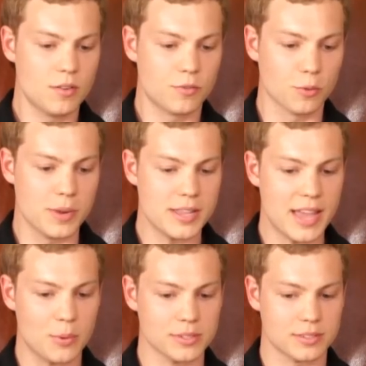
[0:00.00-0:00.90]
For me,
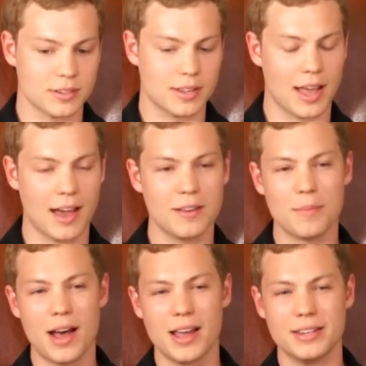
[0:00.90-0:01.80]
that was kind of
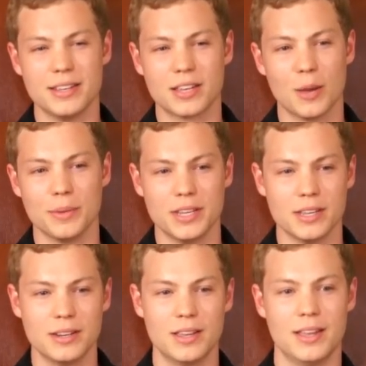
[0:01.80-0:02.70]
my idea coming
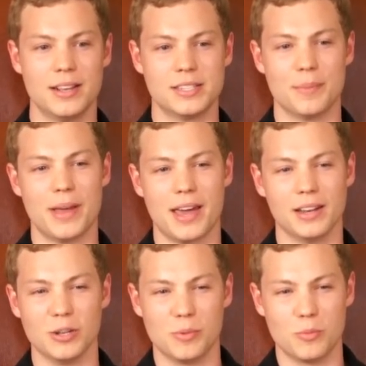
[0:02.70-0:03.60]
in except I had a
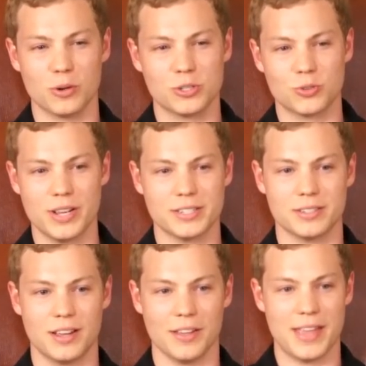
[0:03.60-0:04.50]
little bit more stress
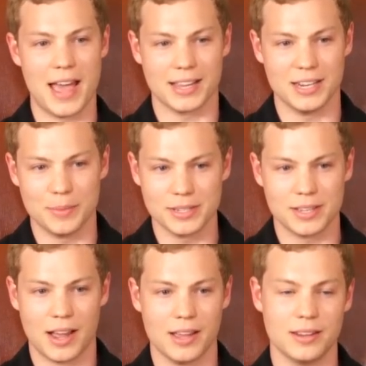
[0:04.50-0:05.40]
on the academic
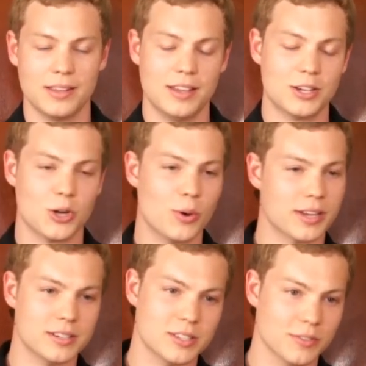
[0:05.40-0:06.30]
side going
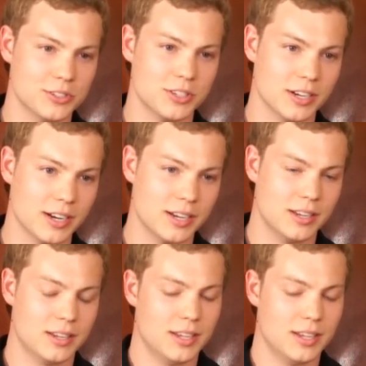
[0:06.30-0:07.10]
into civil engineering.